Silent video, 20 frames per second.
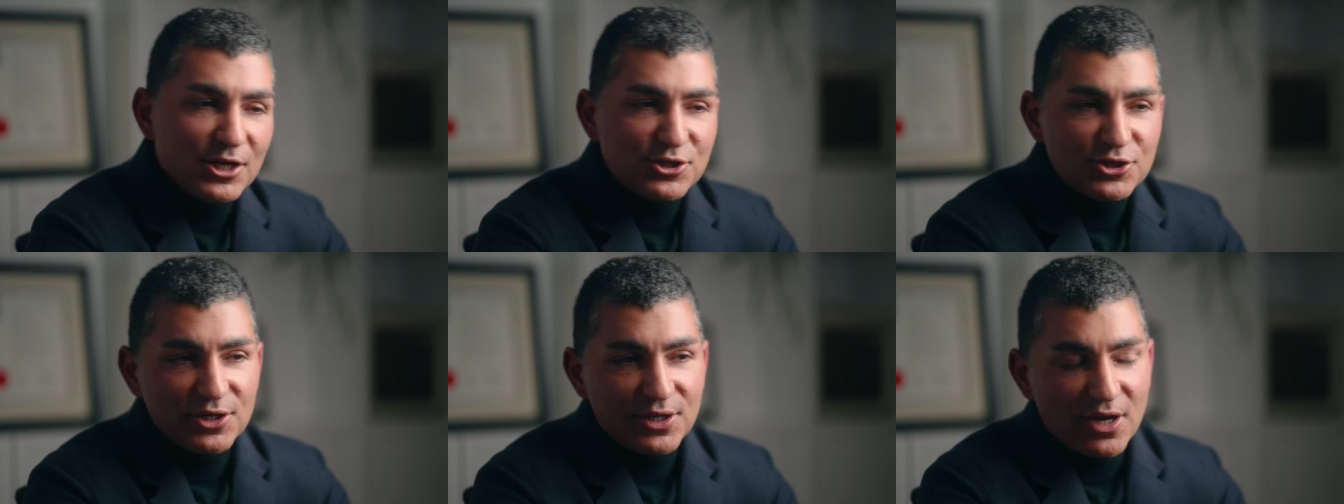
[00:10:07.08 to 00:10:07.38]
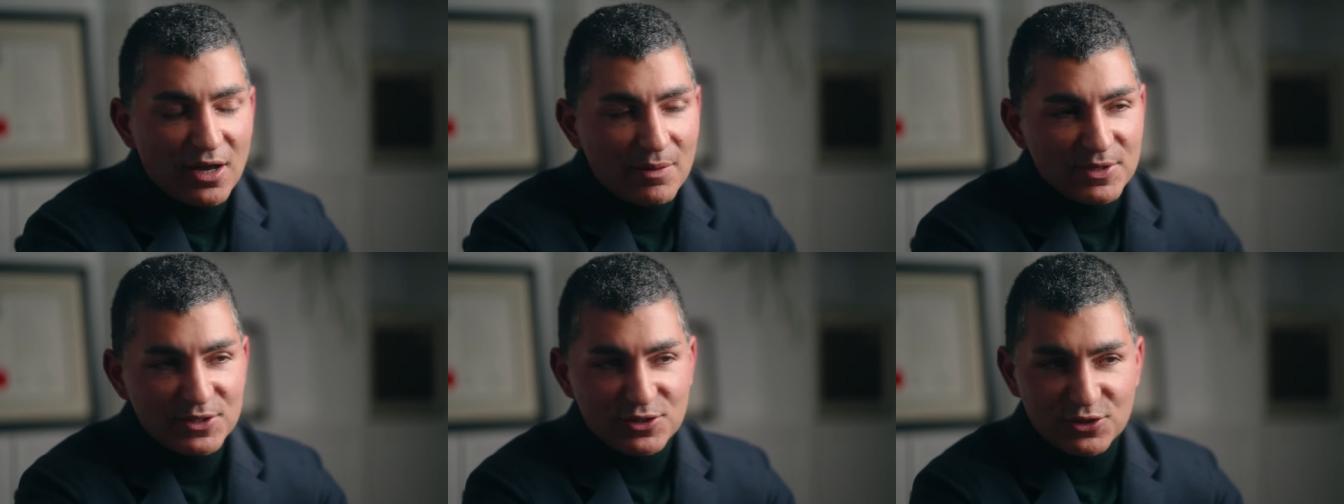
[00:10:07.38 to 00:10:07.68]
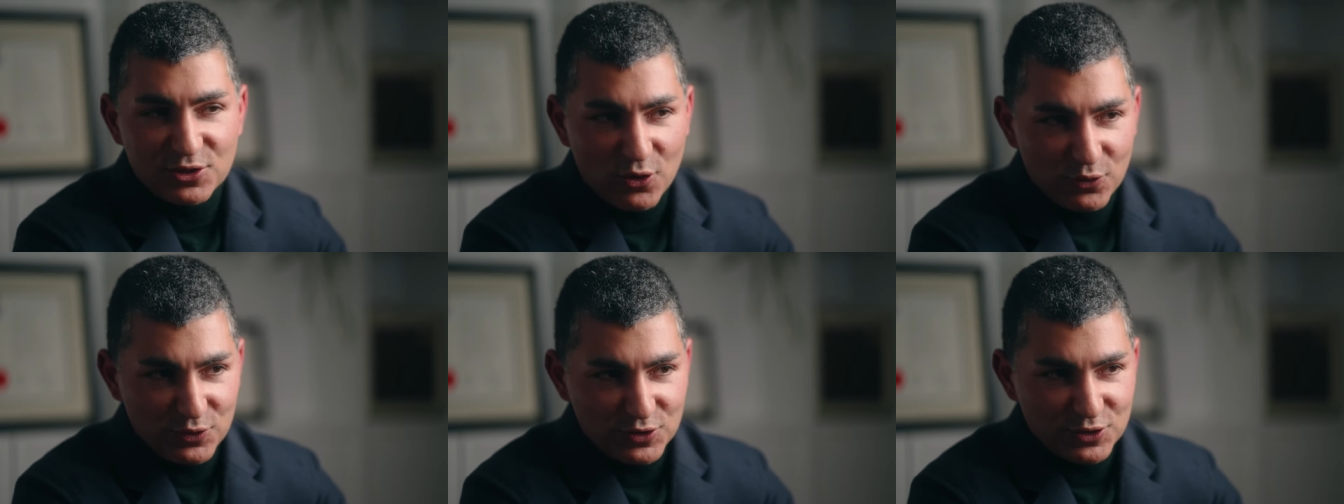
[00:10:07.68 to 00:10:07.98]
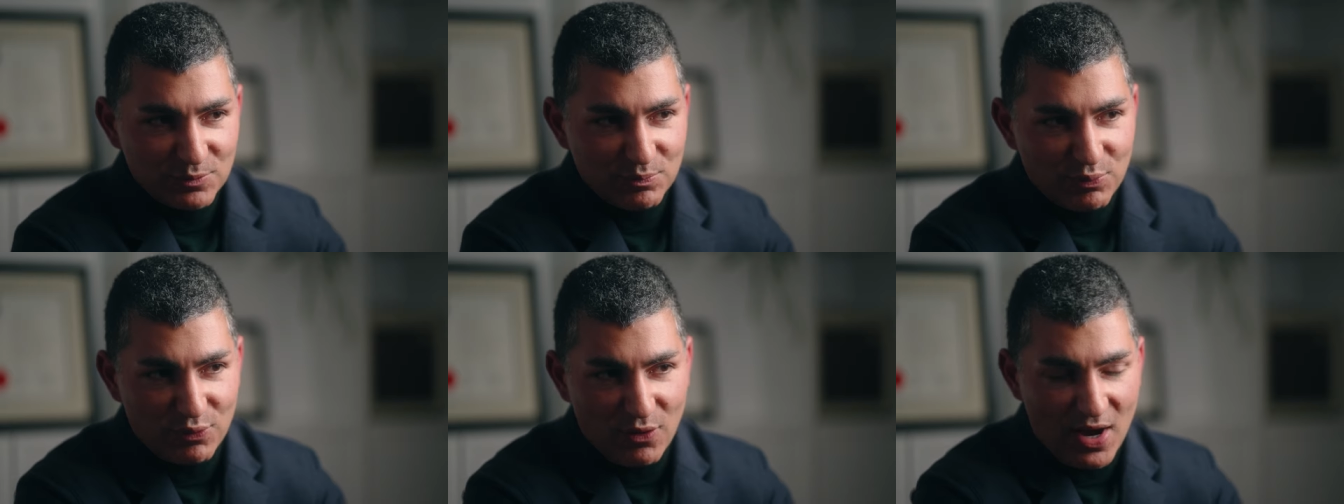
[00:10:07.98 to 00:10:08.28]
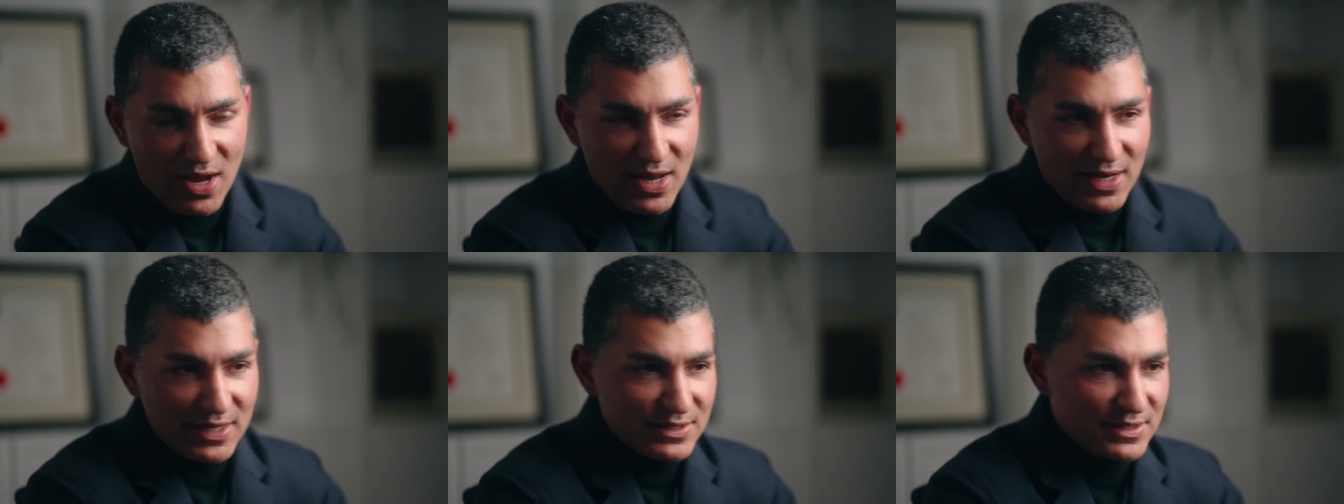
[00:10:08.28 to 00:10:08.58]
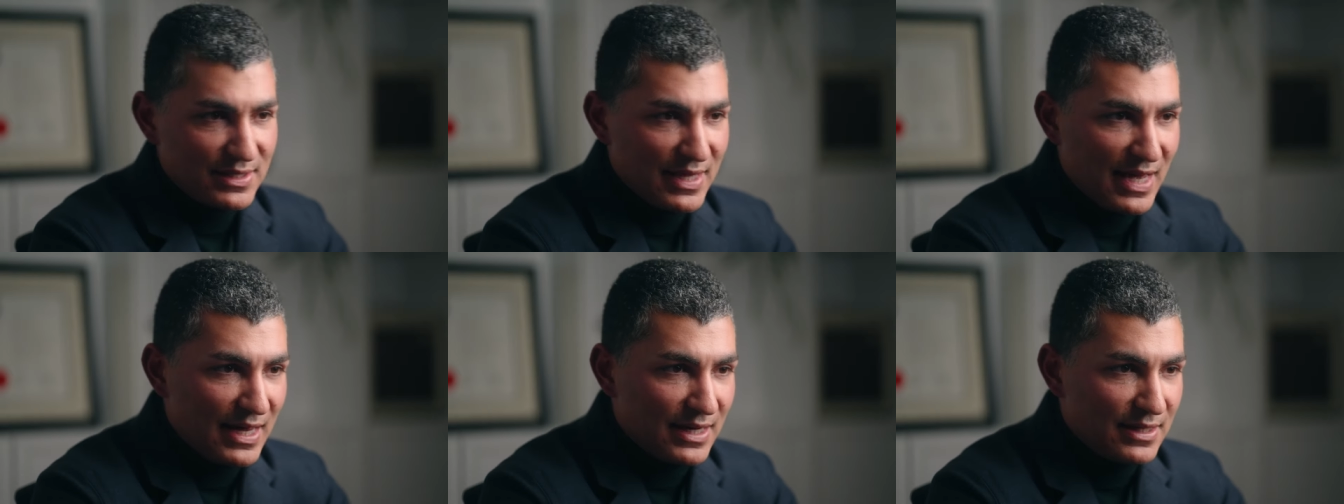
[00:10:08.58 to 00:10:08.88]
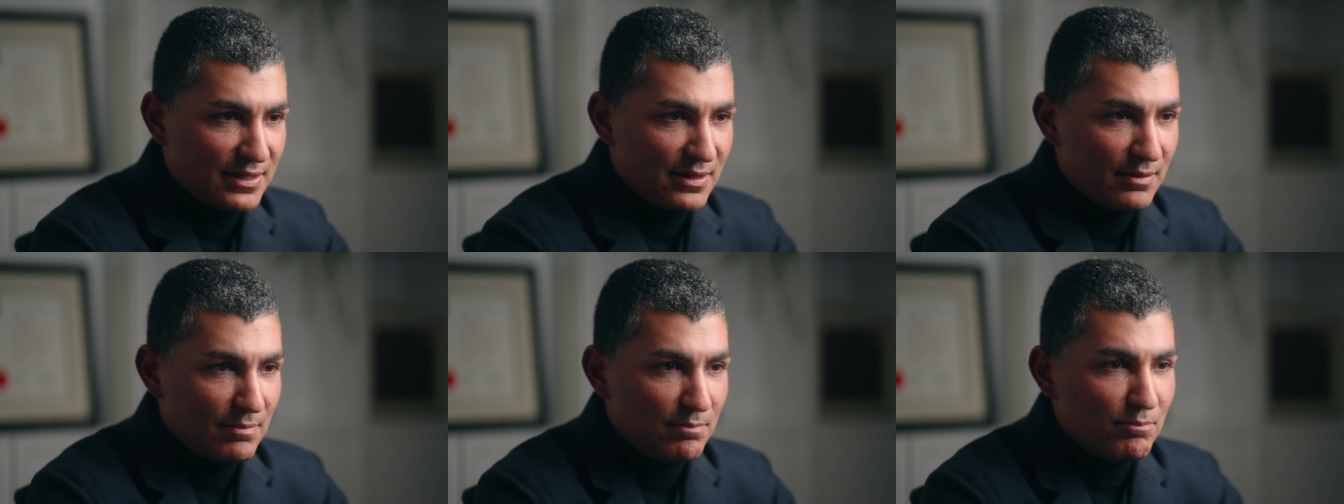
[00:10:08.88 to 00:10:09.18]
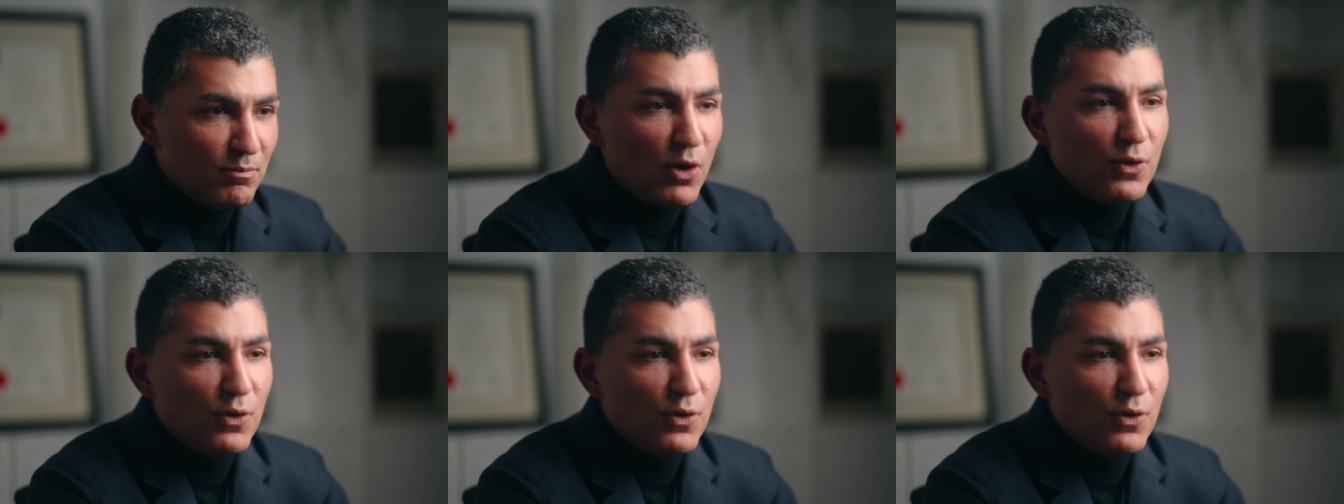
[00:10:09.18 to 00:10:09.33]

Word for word: It should come as no surprise that